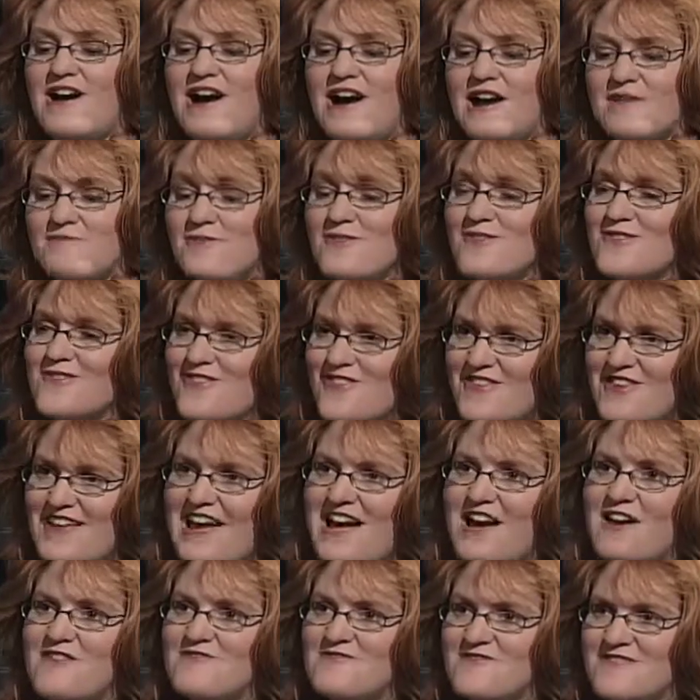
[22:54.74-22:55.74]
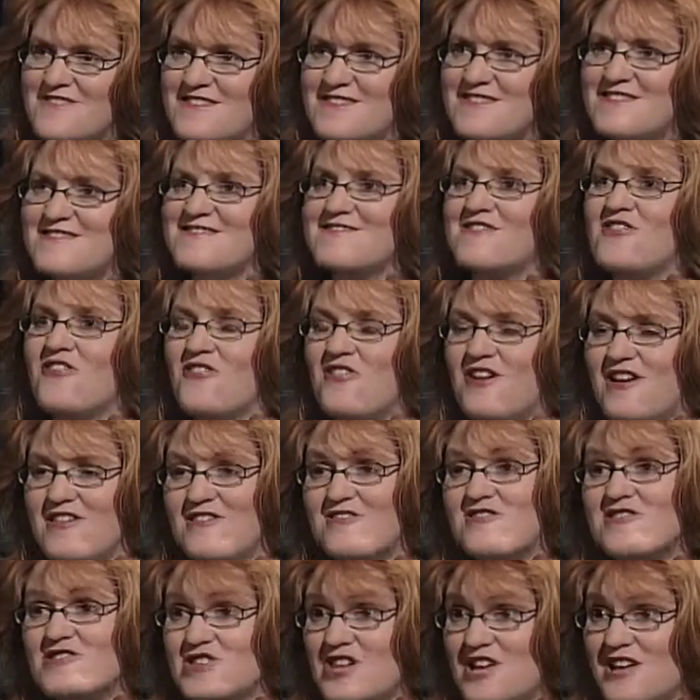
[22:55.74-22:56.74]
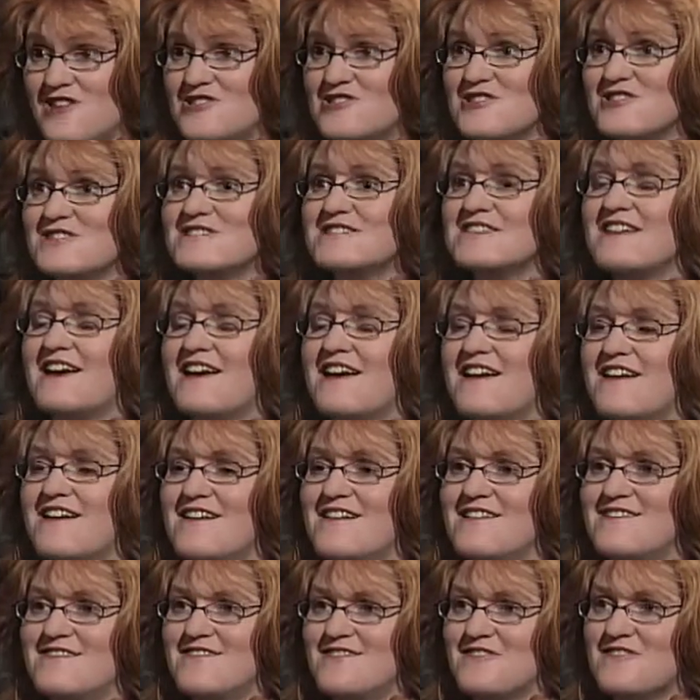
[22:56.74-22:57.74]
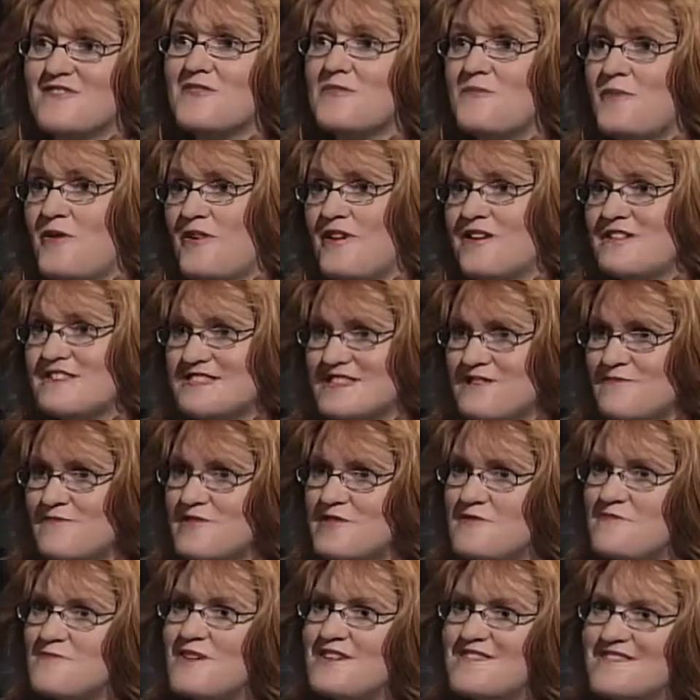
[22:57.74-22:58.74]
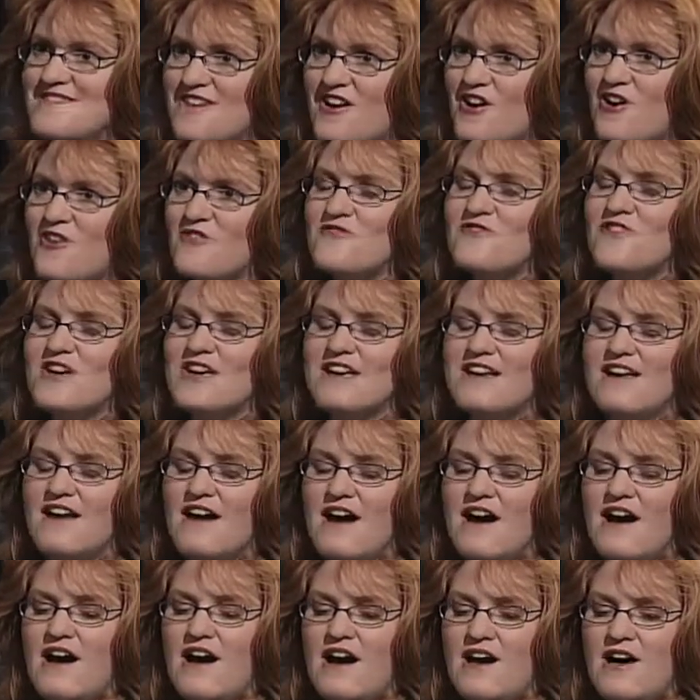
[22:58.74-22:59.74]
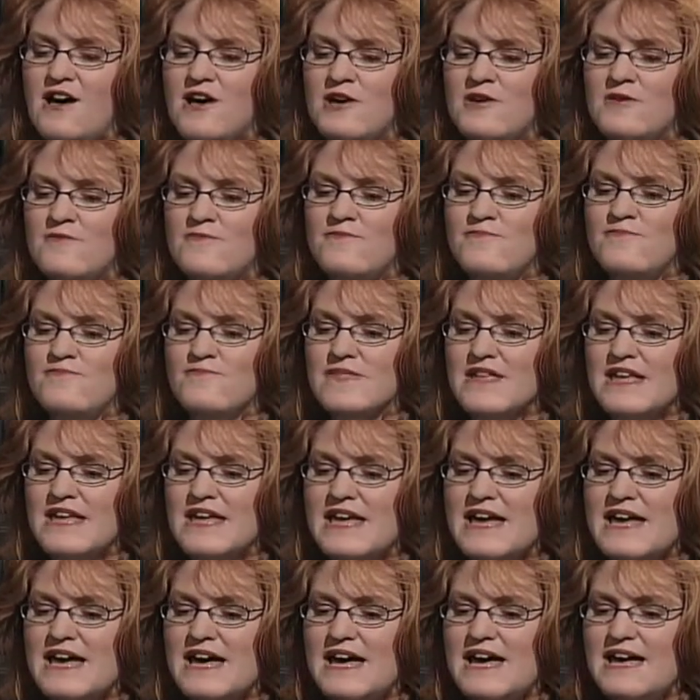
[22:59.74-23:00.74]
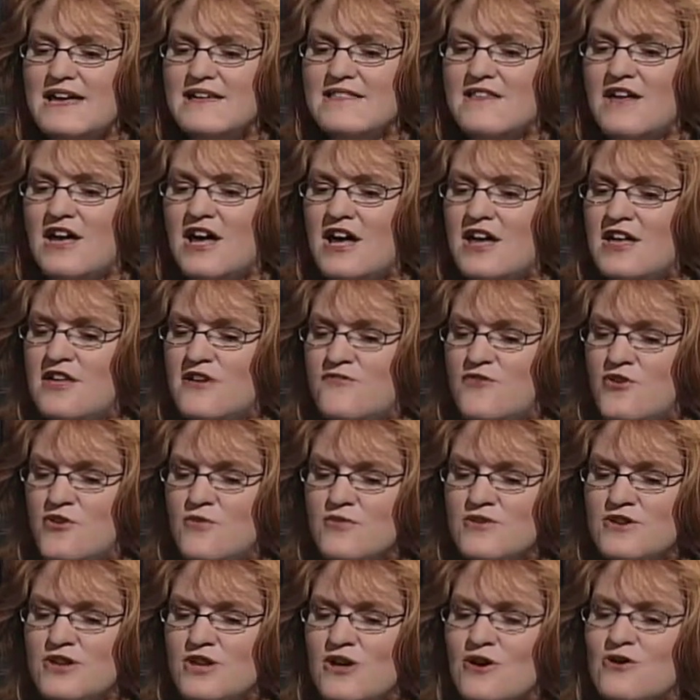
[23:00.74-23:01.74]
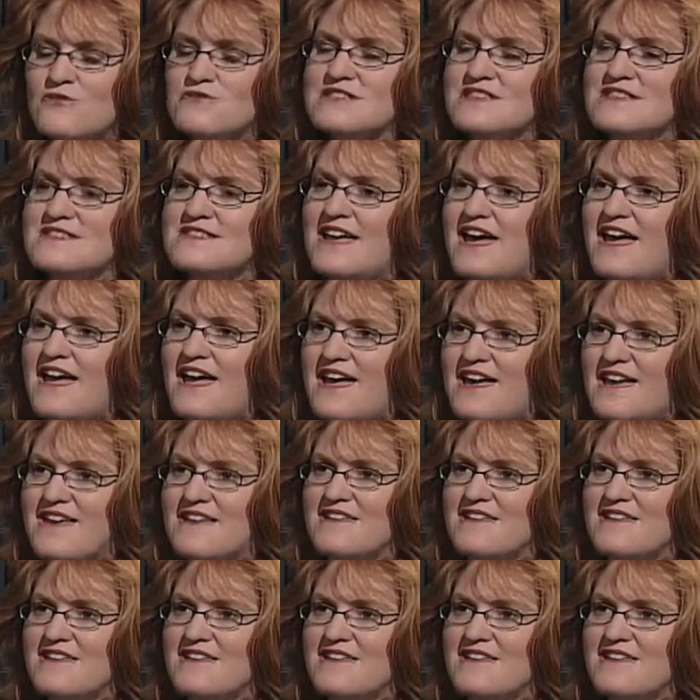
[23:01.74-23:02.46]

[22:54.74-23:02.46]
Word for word: I personally have seen a lot of the changes and experienced some of them myself. Um, and if you were to go today